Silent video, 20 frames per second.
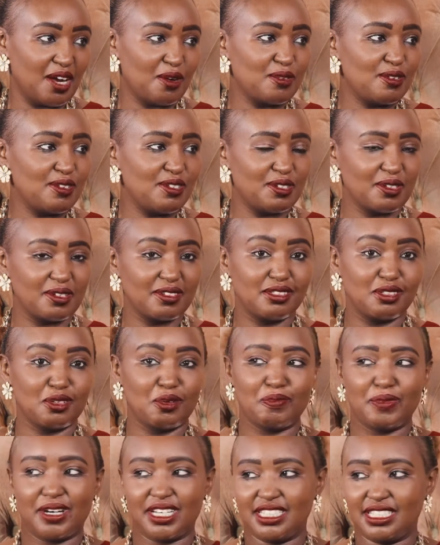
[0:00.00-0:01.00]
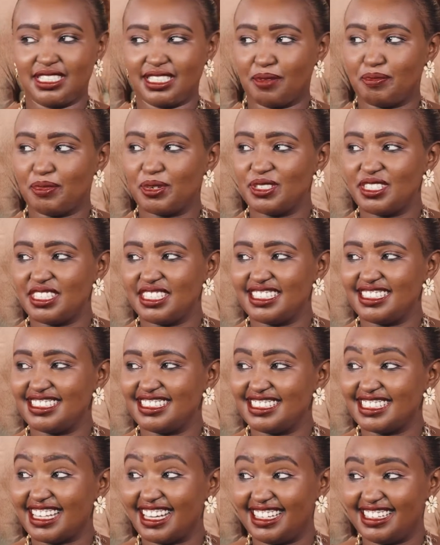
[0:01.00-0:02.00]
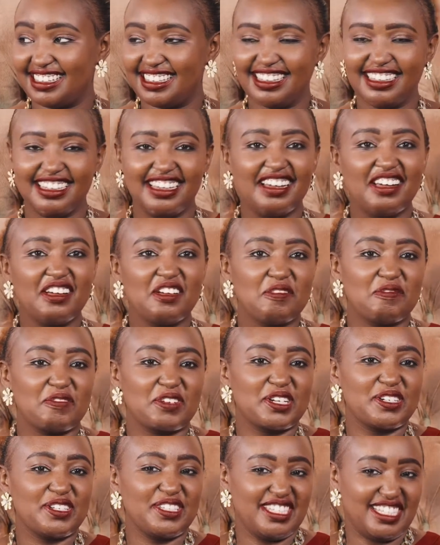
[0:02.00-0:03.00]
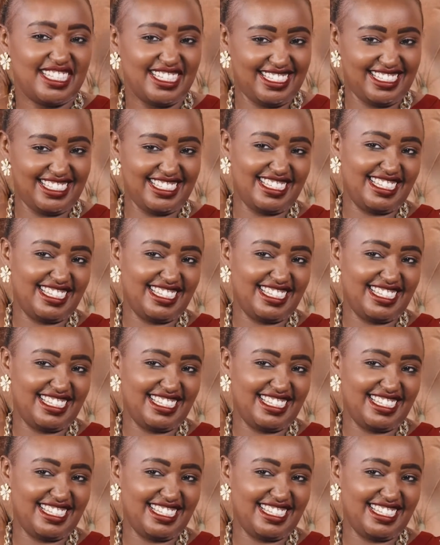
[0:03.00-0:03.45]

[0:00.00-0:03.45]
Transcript: I won't talk so much about his side, because